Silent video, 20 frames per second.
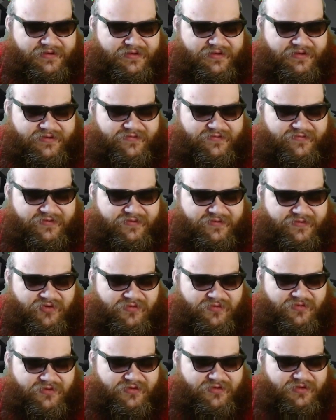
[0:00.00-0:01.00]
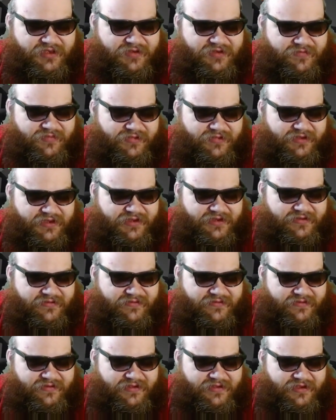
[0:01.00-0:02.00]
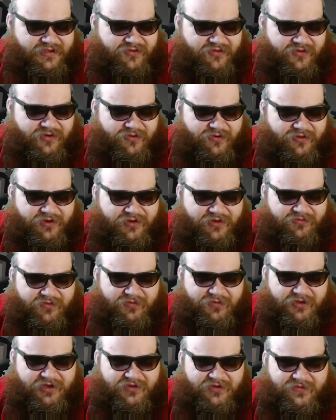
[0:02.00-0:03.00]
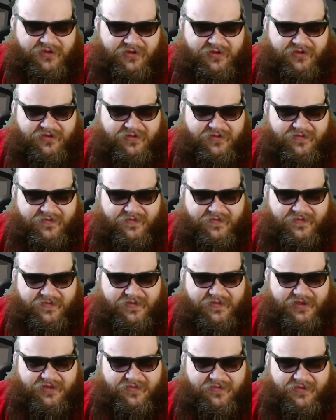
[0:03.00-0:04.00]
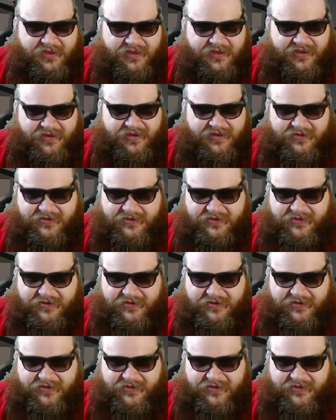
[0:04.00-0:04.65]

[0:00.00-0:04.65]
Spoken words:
visual implant sensory organ replacement, something like that.